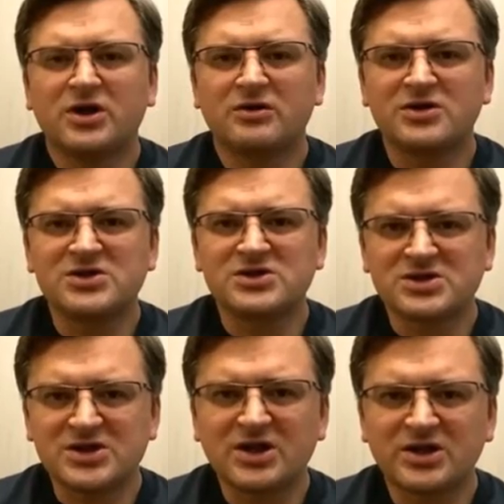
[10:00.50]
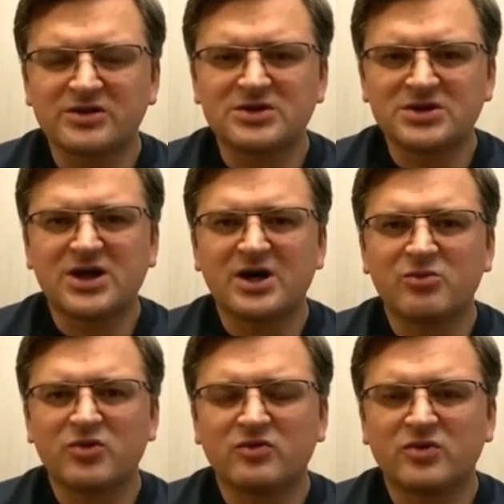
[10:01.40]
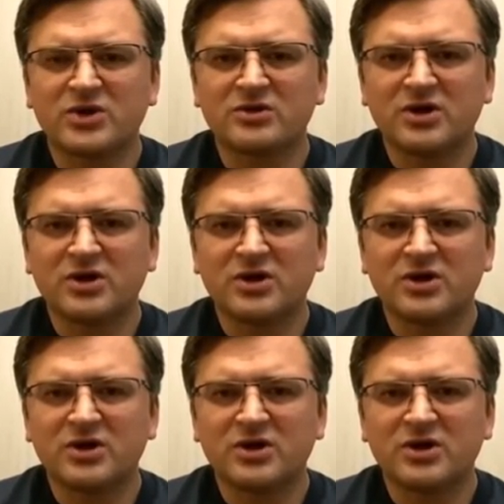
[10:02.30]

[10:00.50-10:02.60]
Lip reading: This is exactly the time when